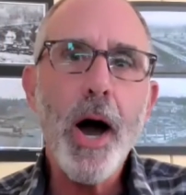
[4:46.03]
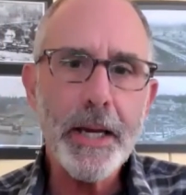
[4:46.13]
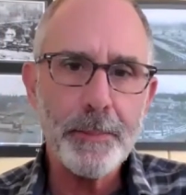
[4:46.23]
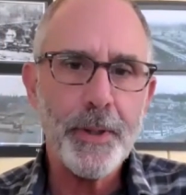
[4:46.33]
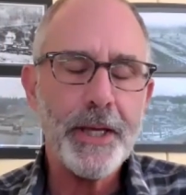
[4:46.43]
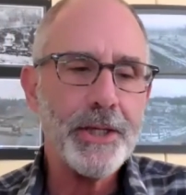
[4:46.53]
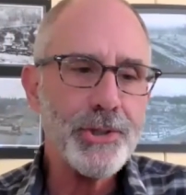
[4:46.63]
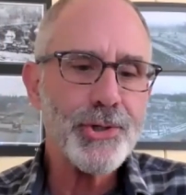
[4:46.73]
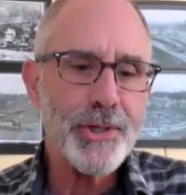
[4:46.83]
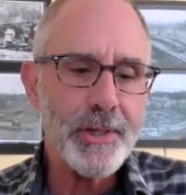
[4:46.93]
pocket
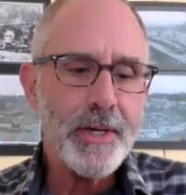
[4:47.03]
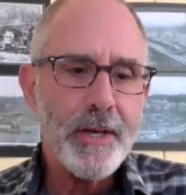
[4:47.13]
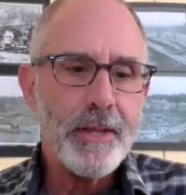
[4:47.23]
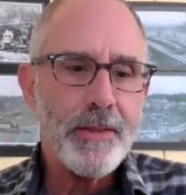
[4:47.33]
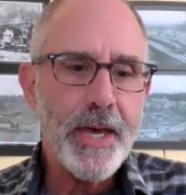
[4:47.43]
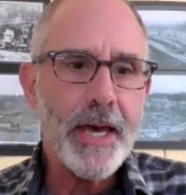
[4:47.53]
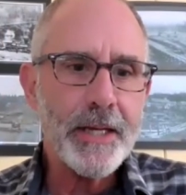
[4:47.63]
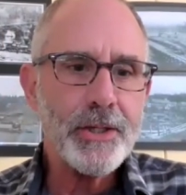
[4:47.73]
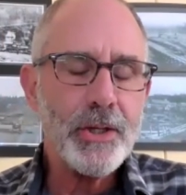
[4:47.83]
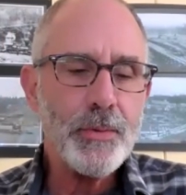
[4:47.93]
beach
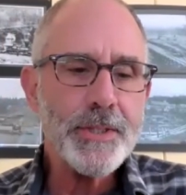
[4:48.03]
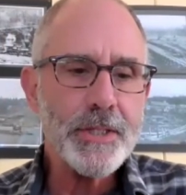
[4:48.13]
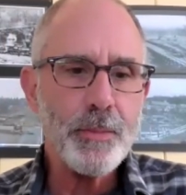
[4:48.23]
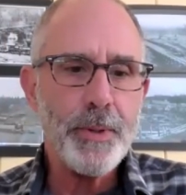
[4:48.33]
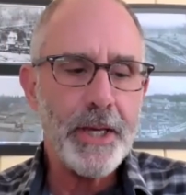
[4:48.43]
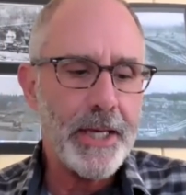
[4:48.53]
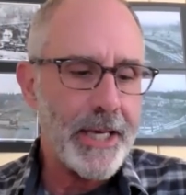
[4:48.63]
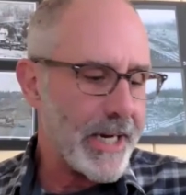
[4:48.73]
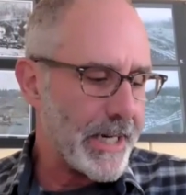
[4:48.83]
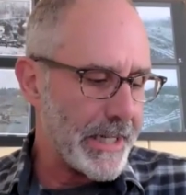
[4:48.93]
that used to
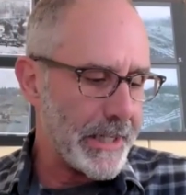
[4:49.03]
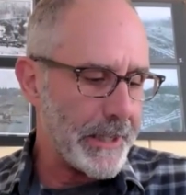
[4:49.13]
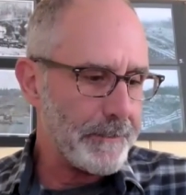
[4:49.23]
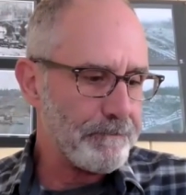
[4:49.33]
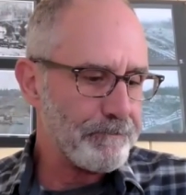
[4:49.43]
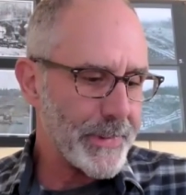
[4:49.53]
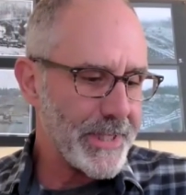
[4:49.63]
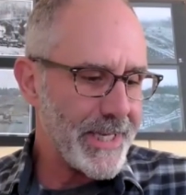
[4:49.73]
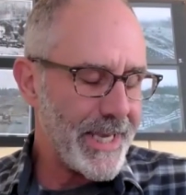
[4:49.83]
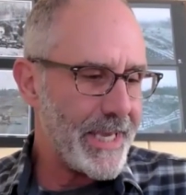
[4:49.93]
be a
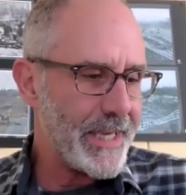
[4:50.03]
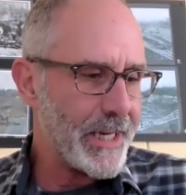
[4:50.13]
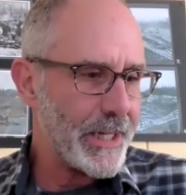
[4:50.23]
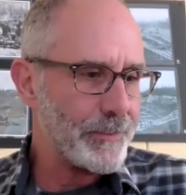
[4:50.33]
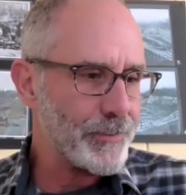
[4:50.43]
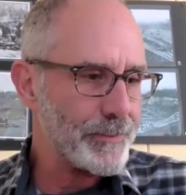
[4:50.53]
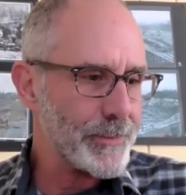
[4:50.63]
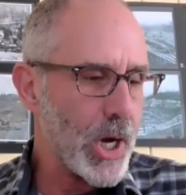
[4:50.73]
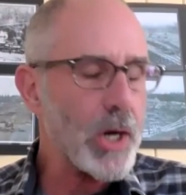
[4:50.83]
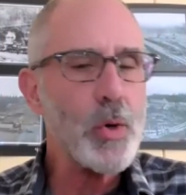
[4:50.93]

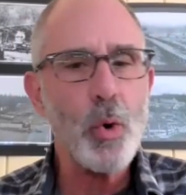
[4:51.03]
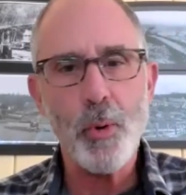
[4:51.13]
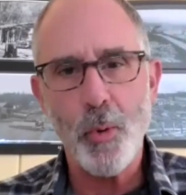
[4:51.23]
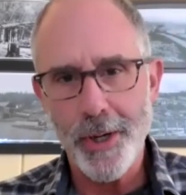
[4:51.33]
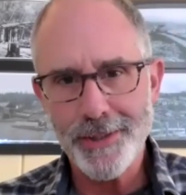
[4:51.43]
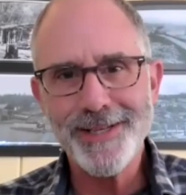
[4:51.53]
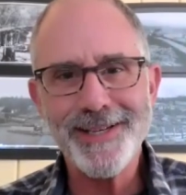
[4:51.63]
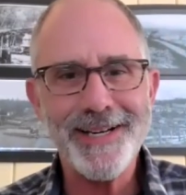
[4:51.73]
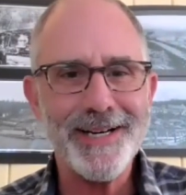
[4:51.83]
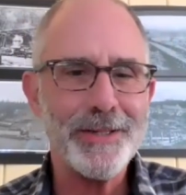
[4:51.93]
dock hole
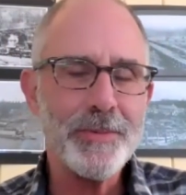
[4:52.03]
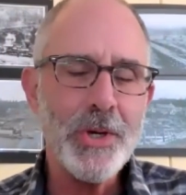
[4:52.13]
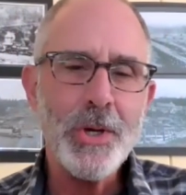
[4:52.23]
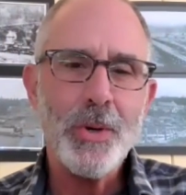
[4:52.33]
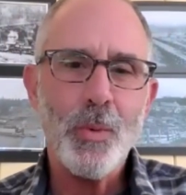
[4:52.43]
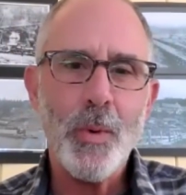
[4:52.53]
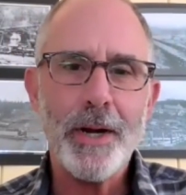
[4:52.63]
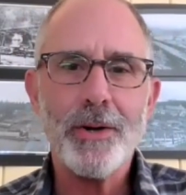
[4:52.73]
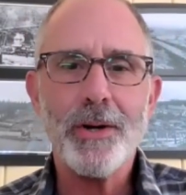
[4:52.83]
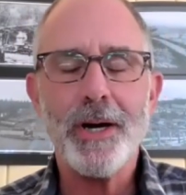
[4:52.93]
port
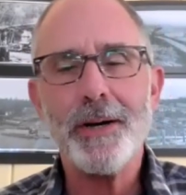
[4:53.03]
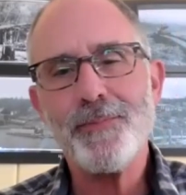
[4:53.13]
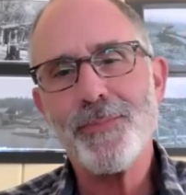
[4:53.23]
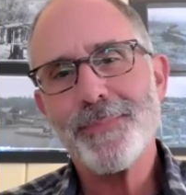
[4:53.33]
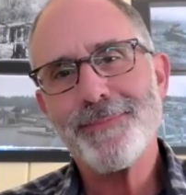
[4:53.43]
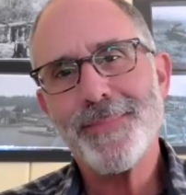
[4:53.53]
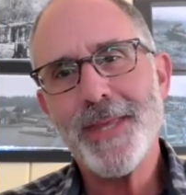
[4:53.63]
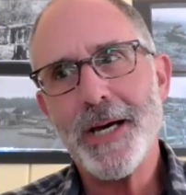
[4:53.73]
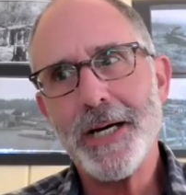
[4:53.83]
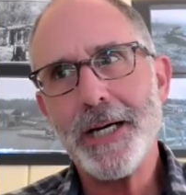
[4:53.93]
where
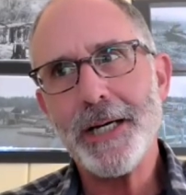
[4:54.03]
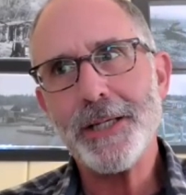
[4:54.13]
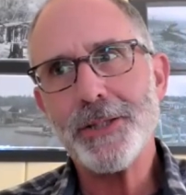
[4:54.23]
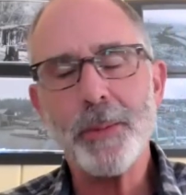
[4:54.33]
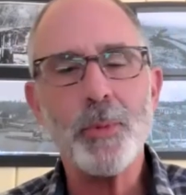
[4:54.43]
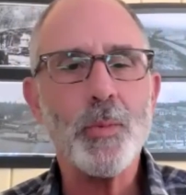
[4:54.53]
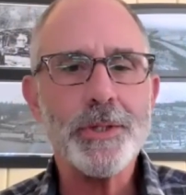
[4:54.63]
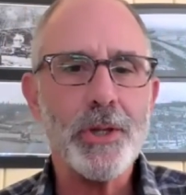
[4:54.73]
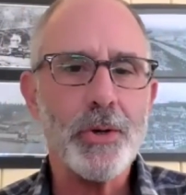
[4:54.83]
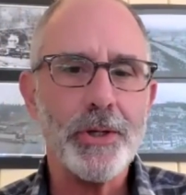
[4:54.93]
timber
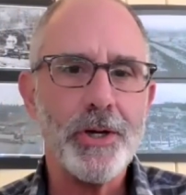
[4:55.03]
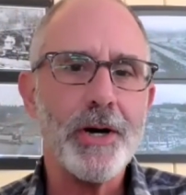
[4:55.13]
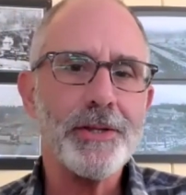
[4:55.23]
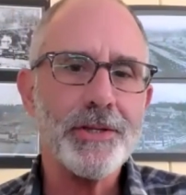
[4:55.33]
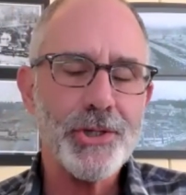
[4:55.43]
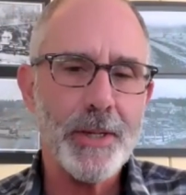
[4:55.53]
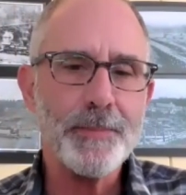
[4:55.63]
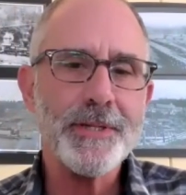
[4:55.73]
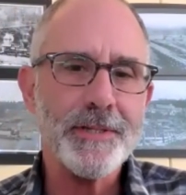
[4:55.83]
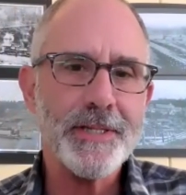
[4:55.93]
was loaded onto
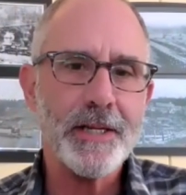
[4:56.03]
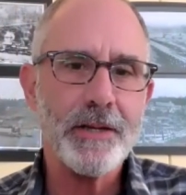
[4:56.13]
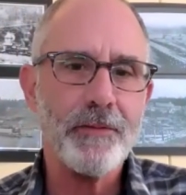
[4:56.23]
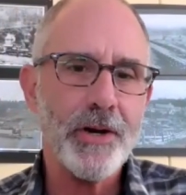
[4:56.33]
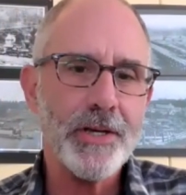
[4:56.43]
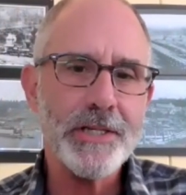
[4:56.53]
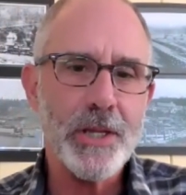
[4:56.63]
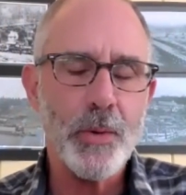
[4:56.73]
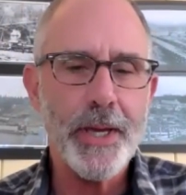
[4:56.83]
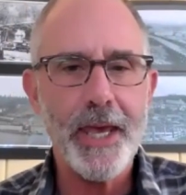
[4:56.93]
ships and sent to
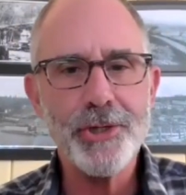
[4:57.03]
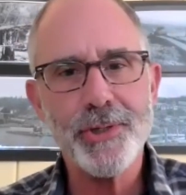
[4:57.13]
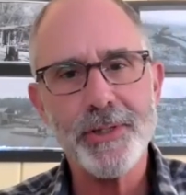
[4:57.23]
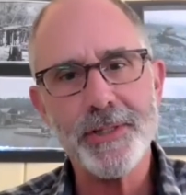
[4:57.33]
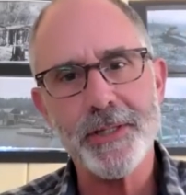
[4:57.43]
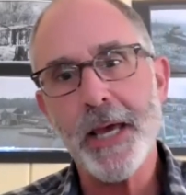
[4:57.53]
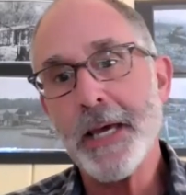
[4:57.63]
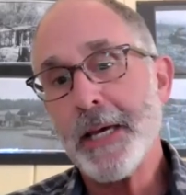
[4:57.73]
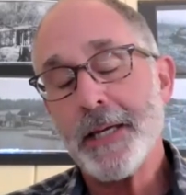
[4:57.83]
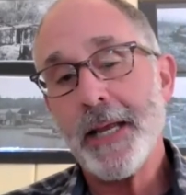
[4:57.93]
various locations. And
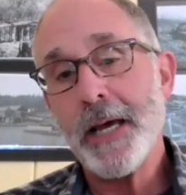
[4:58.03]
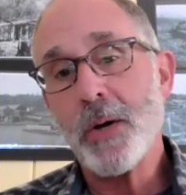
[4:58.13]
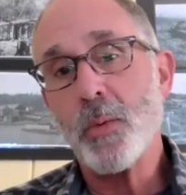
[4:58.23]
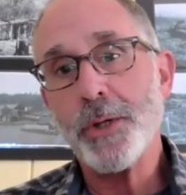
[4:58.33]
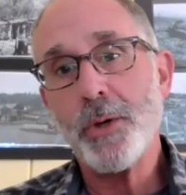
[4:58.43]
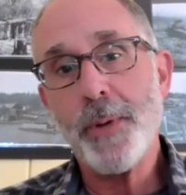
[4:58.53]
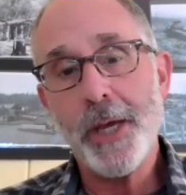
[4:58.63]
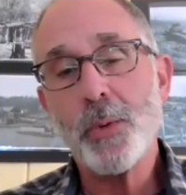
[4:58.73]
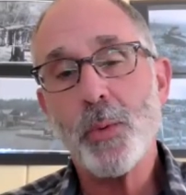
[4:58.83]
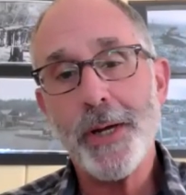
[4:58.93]
now when you
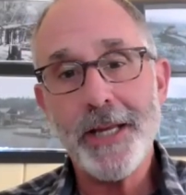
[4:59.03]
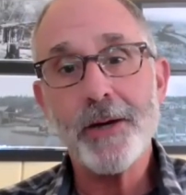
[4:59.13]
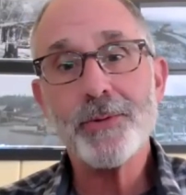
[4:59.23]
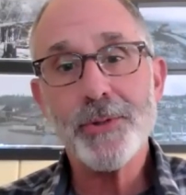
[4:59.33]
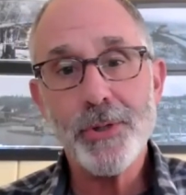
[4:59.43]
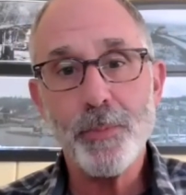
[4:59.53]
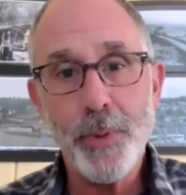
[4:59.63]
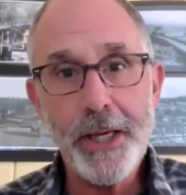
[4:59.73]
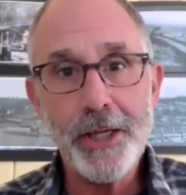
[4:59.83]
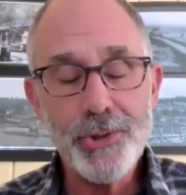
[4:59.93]
make your way down to the
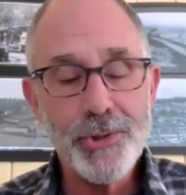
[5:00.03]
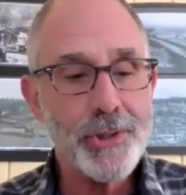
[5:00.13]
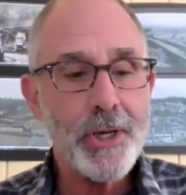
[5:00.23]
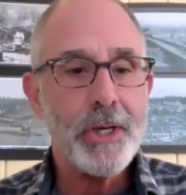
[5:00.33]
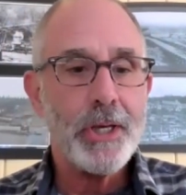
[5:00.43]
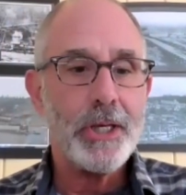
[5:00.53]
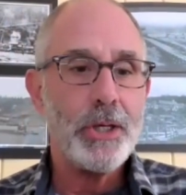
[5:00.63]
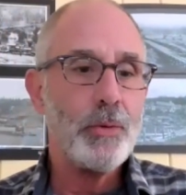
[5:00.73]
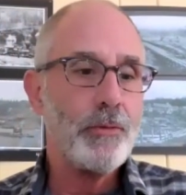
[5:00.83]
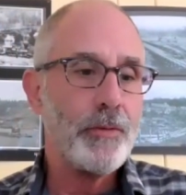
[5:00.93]
beach,
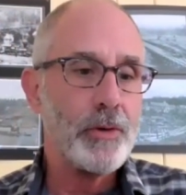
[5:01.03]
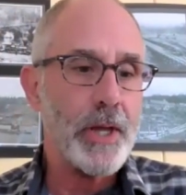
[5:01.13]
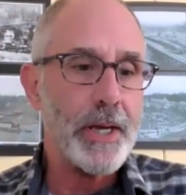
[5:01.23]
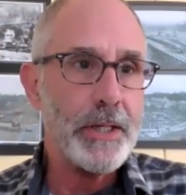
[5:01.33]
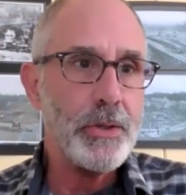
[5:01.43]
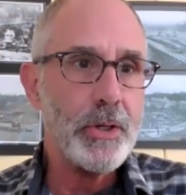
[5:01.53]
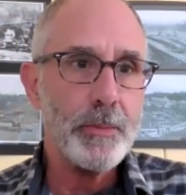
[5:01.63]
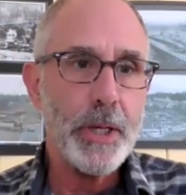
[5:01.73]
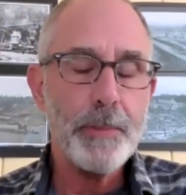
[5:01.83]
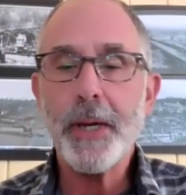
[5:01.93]
you feel like you
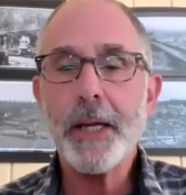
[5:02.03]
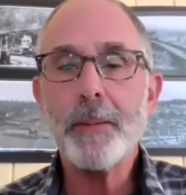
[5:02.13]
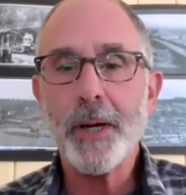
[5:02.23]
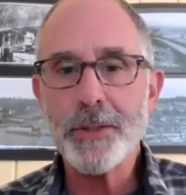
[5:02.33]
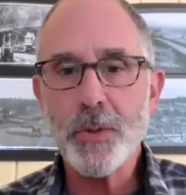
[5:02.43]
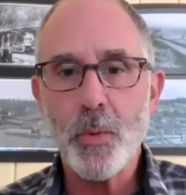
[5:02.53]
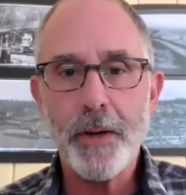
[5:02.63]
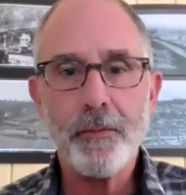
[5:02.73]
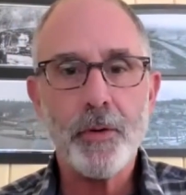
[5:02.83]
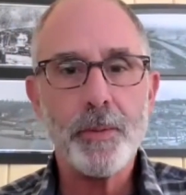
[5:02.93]
could be many miles
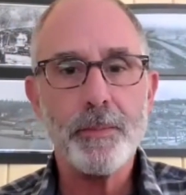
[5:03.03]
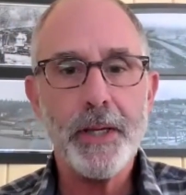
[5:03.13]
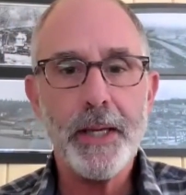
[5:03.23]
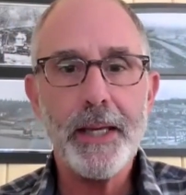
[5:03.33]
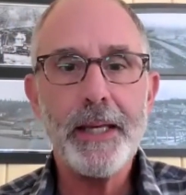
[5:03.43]
away from